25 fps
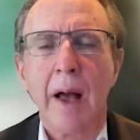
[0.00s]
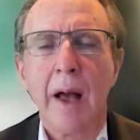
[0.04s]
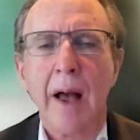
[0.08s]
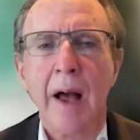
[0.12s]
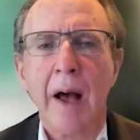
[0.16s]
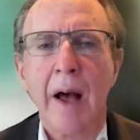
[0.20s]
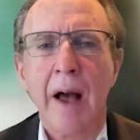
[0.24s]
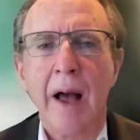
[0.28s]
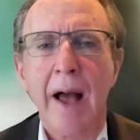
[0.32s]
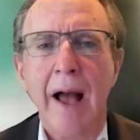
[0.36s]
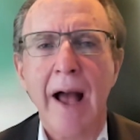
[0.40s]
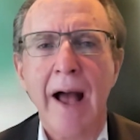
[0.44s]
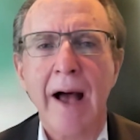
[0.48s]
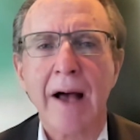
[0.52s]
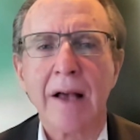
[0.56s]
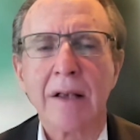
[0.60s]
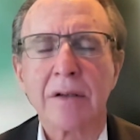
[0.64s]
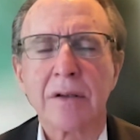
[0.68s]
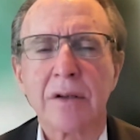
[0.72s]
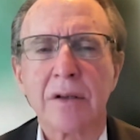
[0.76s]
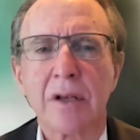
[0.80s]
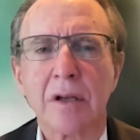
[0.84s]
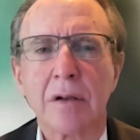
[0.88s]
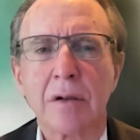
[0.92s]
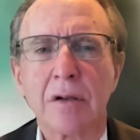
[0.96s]

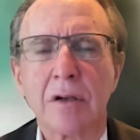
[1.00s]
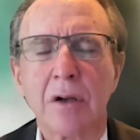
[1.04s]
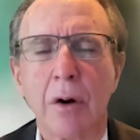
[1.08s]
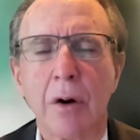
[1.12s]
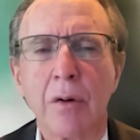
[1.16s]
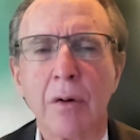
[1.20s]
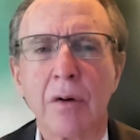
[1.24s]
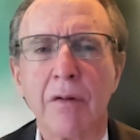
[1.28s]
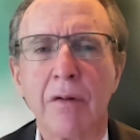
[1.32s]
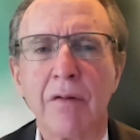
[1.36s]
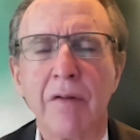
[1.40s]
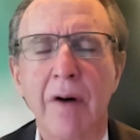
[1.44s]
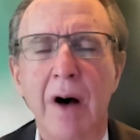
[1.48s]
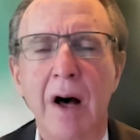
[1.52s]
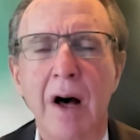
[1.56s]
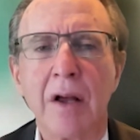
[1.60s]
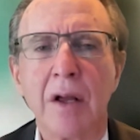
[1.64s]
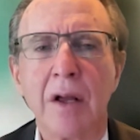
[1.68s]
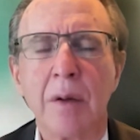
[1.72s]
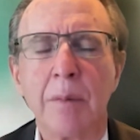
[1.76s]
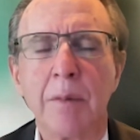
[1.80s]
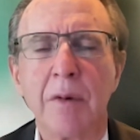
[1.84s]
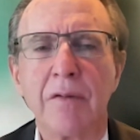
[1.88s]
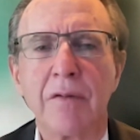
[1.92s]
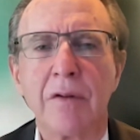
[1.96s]
as the total
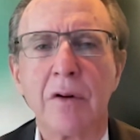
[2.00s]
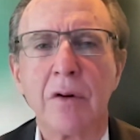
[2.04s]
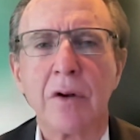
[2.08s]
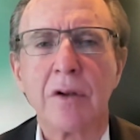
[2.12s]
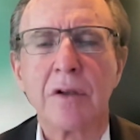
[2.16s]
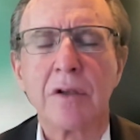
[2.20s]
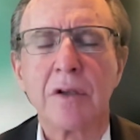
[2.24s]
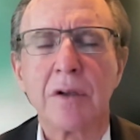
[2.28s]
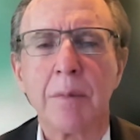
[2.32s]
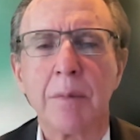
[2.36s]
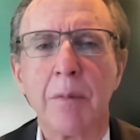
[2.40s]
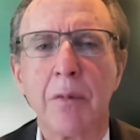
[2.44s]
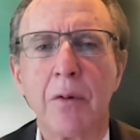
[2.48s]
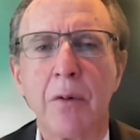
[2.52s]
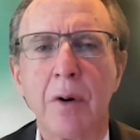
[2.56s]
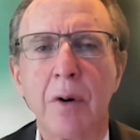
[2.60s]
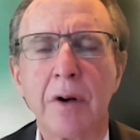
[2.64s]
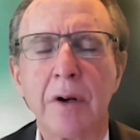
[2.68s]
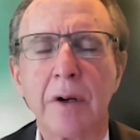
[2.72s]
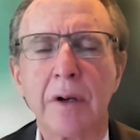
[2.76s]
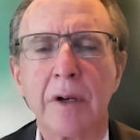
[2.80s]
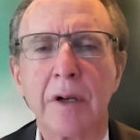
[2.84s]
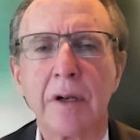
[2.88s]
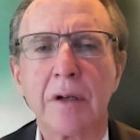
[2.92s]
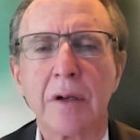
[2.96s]
volume of goods
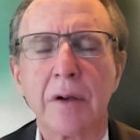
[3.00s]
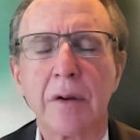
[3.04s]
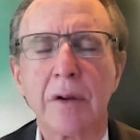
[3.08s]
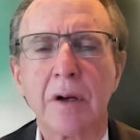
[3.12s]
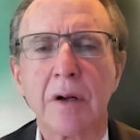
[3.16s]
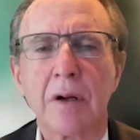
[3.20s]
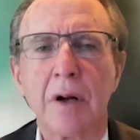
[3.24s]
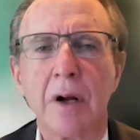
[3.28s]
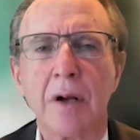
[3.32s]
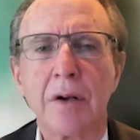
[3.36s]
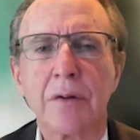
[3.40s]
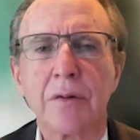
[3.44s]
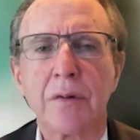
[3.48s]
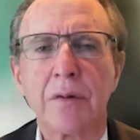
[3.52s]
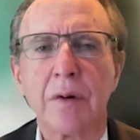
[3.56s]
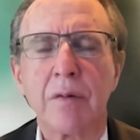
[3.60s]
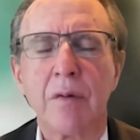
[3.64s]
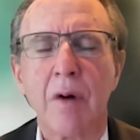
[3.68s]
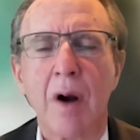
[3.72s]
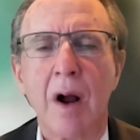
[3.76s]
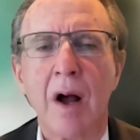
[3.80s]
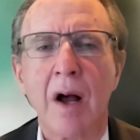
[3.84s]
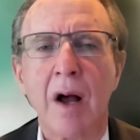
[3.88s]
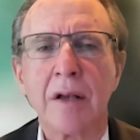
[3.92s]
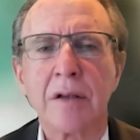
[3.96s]
imported into the country
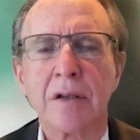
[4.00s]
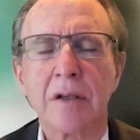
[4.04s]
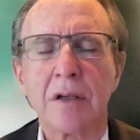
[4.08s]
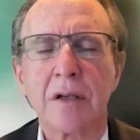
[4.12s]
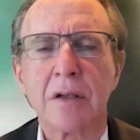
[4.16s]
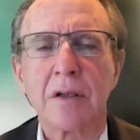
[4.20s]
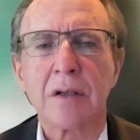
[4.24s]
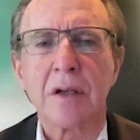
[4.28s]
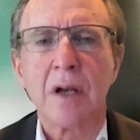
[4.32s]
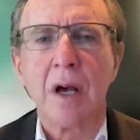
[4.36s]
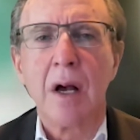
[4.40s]
rises.